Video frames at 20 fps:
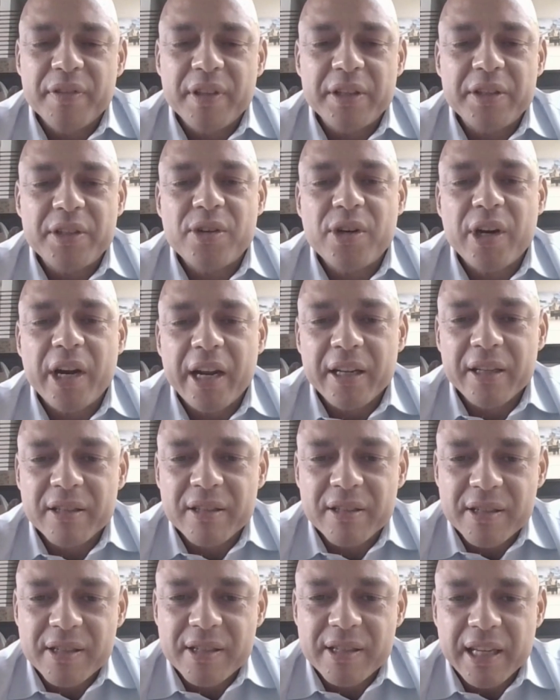of the
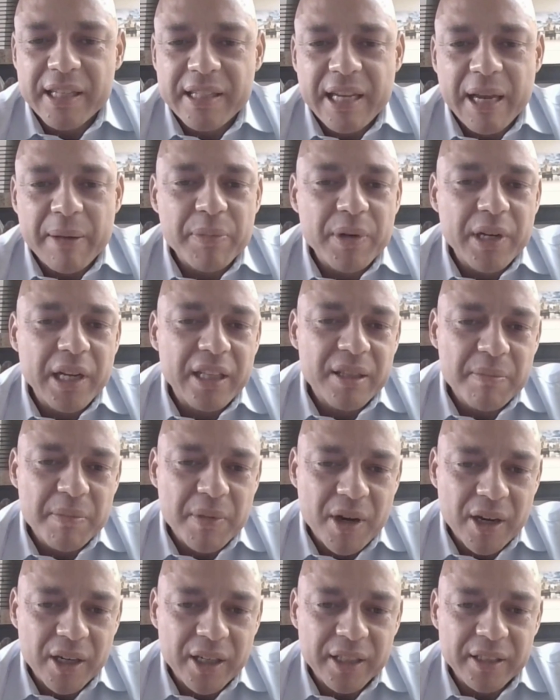trends that's happening in the
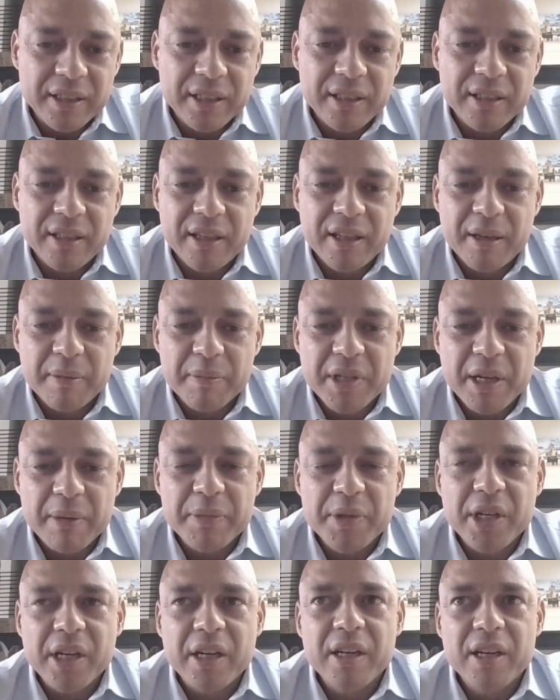market,
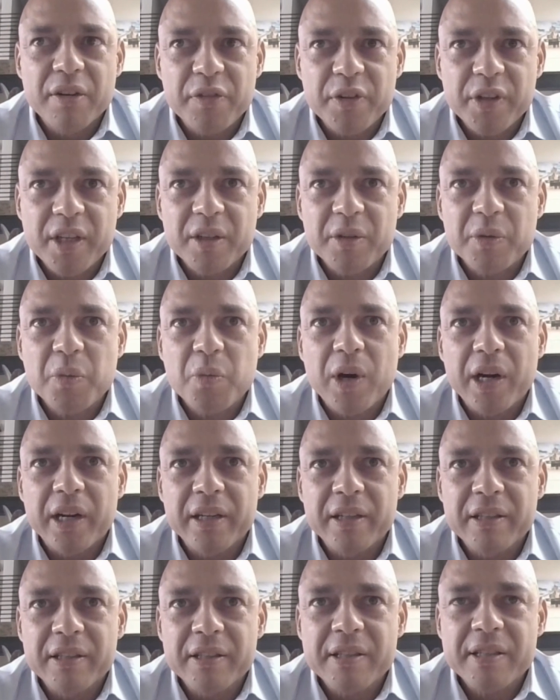some significant
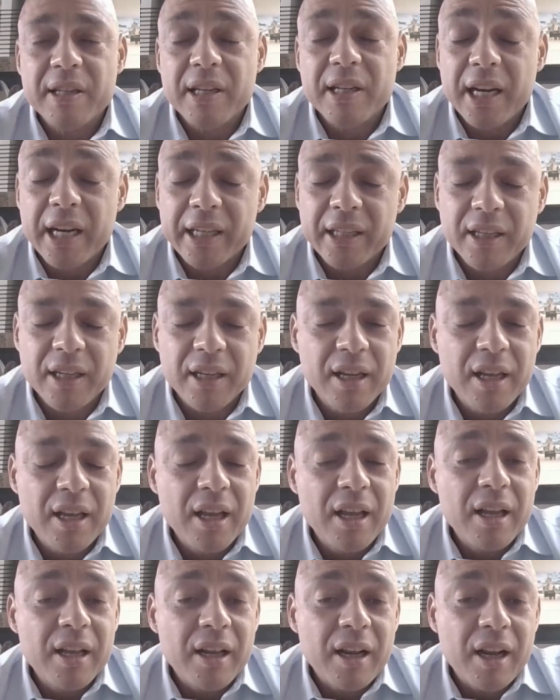ones like
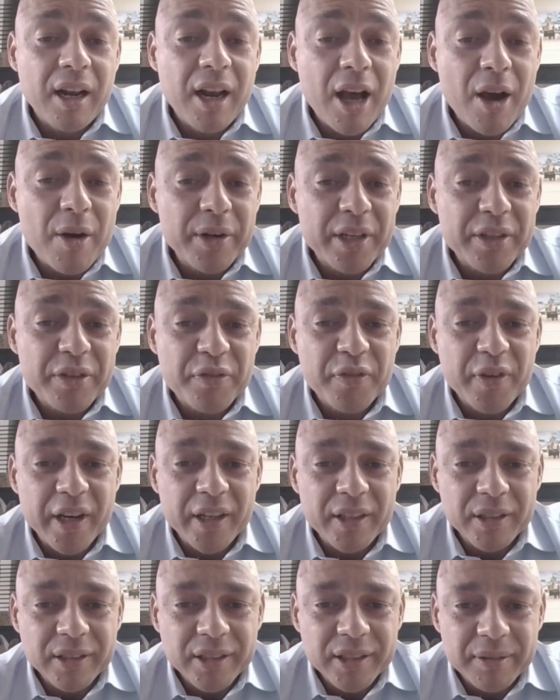cloud has
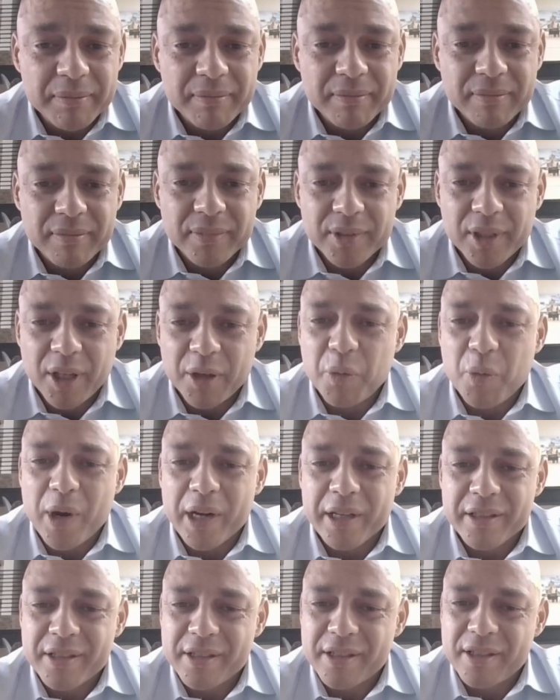failed, not
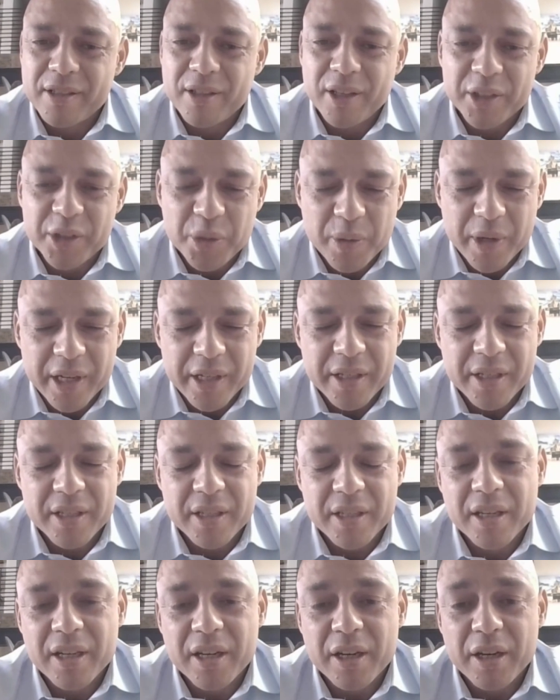once, not
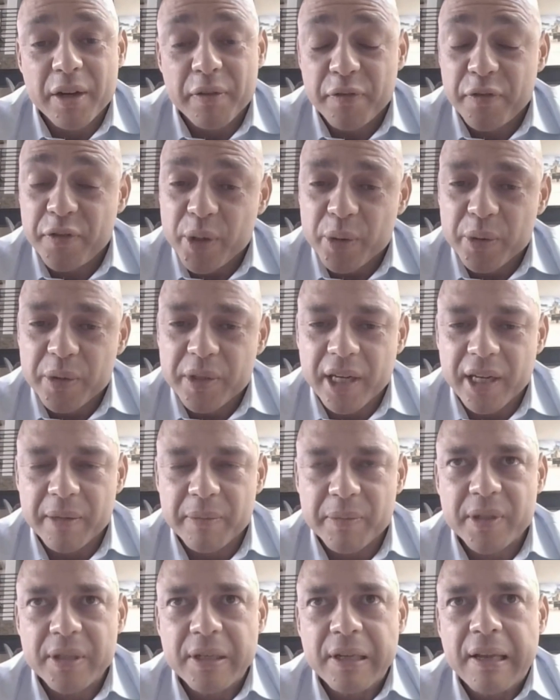twice, a few
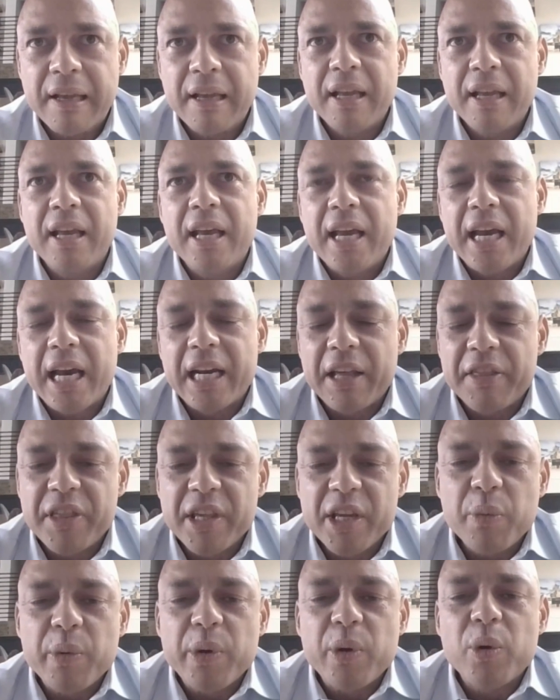times. And I
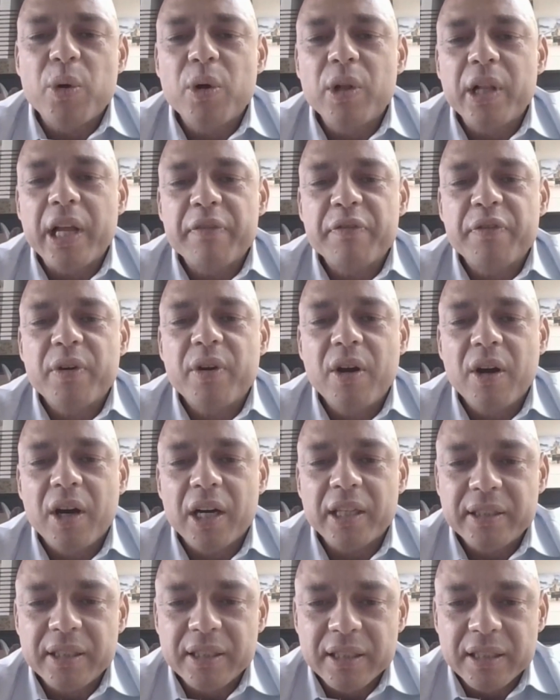think we all have
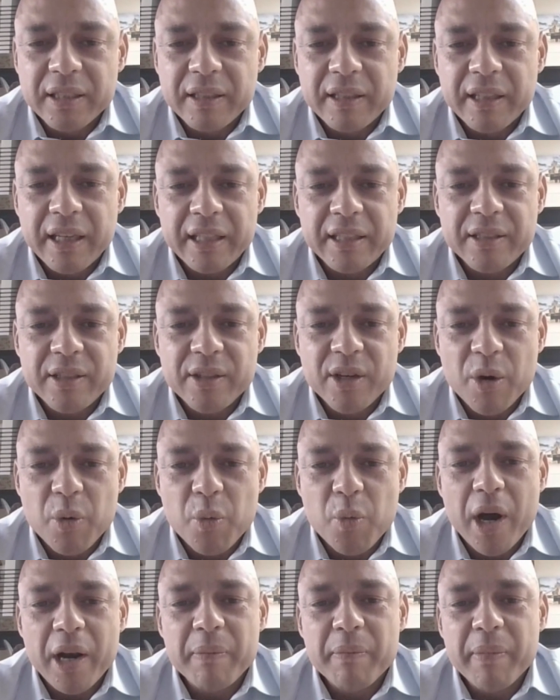forgotten that, you know,
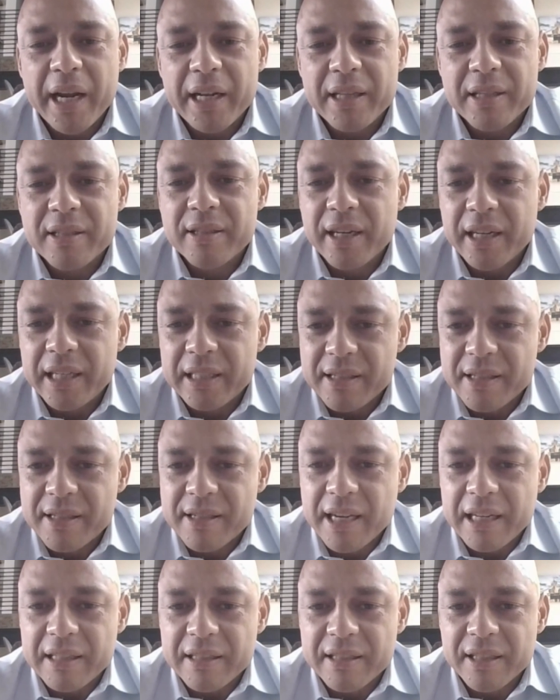one man's data
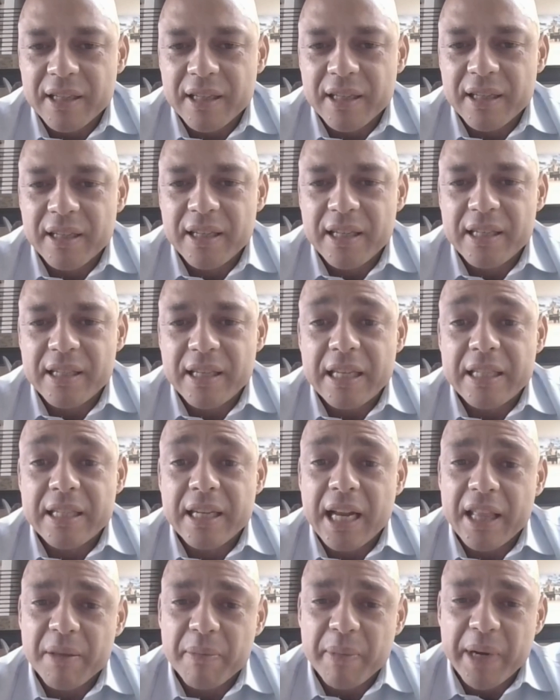center is
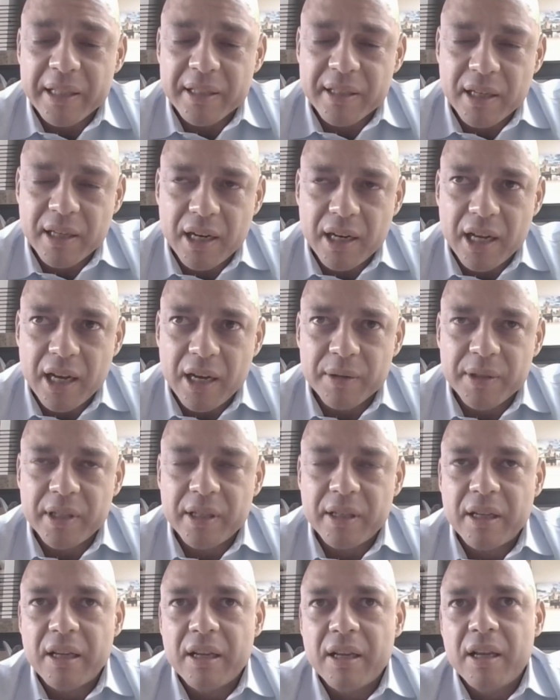another man's
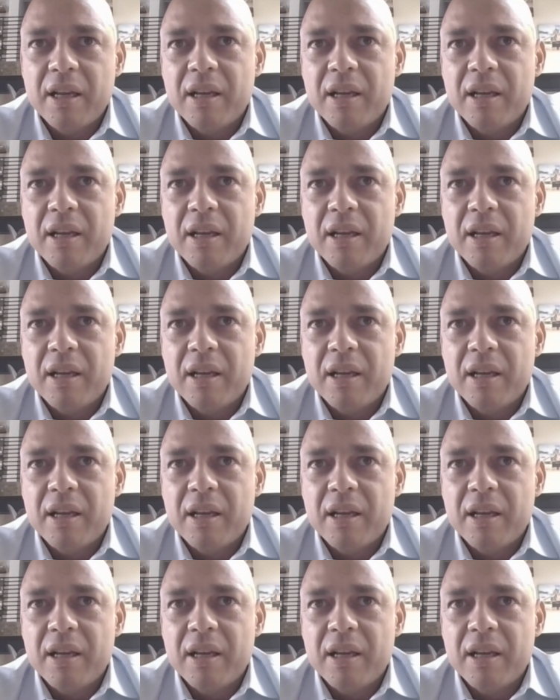cloud.